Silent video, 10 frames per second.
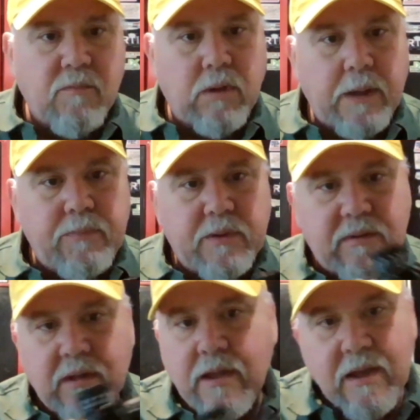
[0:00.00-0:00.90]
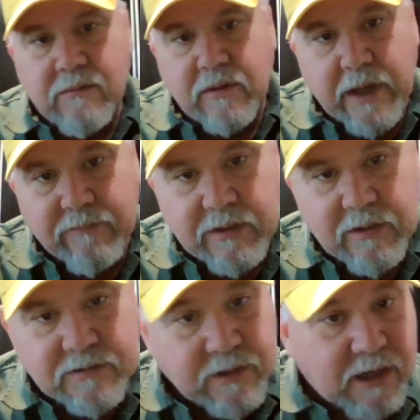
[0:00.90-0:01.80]
blip, and then you have to
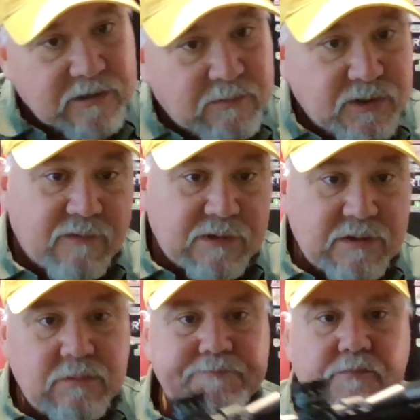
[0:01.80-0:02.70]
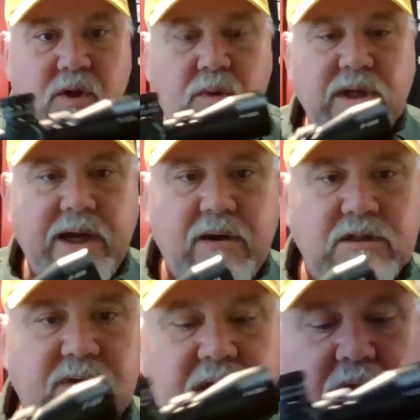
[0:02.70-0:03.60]
use their customer service, which I hear
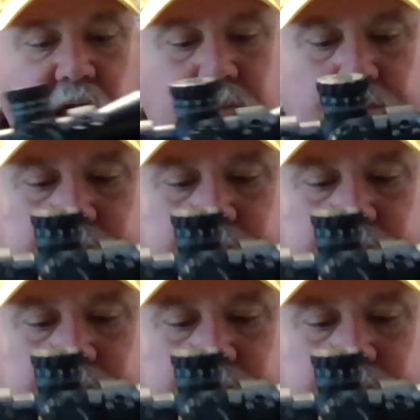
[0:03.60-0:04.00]
is very good.